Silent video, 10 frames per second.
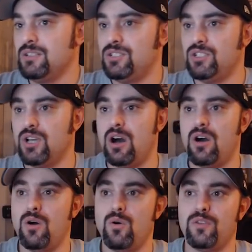
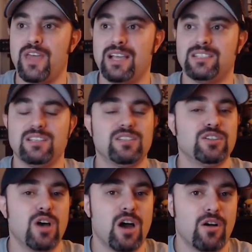So, thanks to
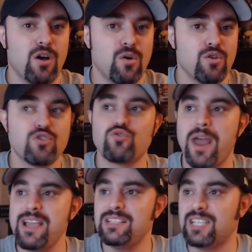Cesaro,
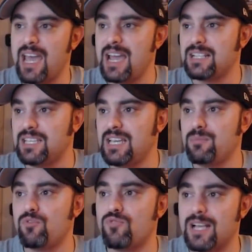great tag
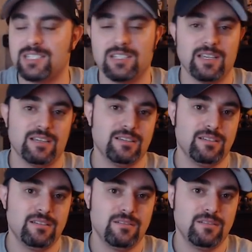team wrestling
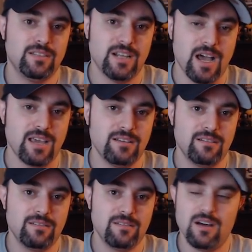tonight
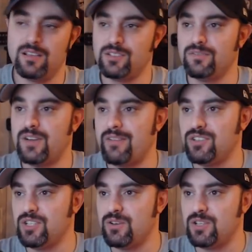on Survivor
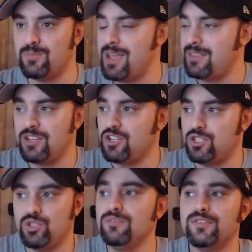Series, man. They're
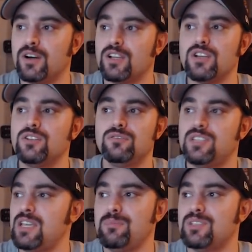just two fucking
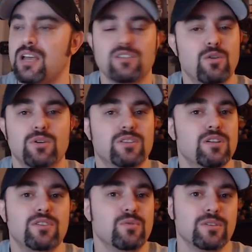teams that know what
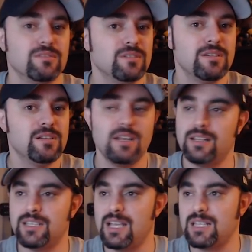they're doing in a
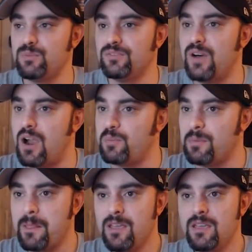tag team environment.
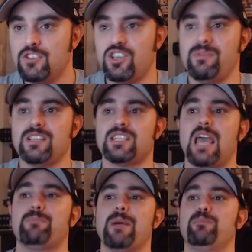Jimmy
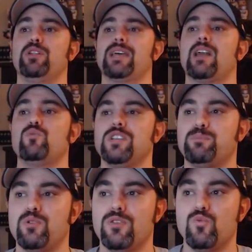escaped by pulling out a
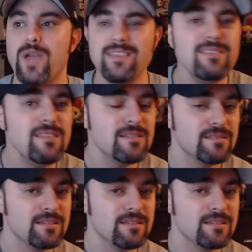whisper in the wind